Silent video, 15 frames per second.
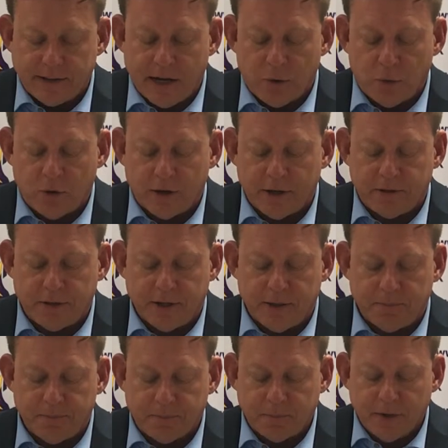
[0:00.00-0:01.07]
Not one of
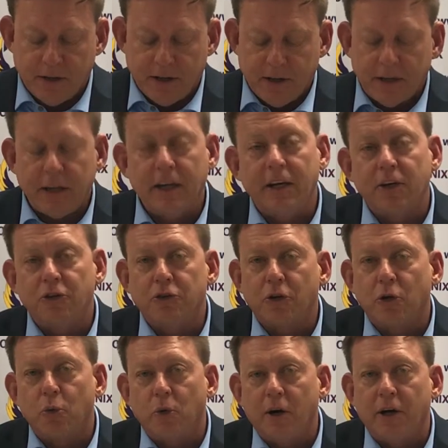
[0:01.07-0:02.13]
them is
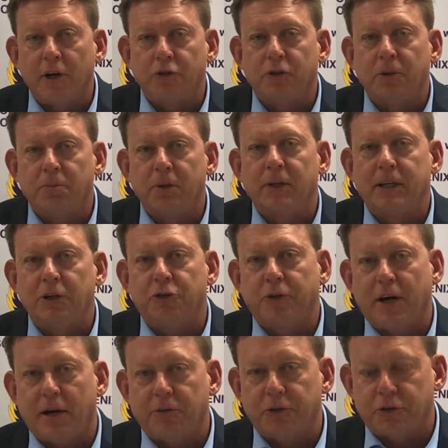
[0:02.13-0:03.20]
or was a police
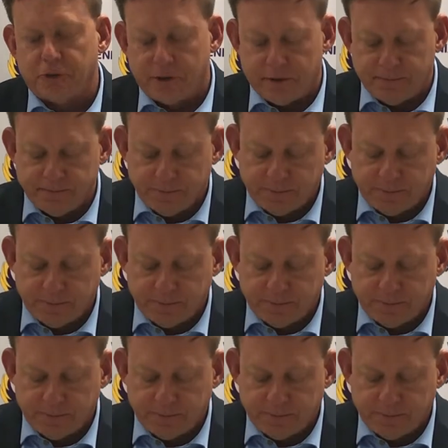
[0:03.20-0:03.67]
officer.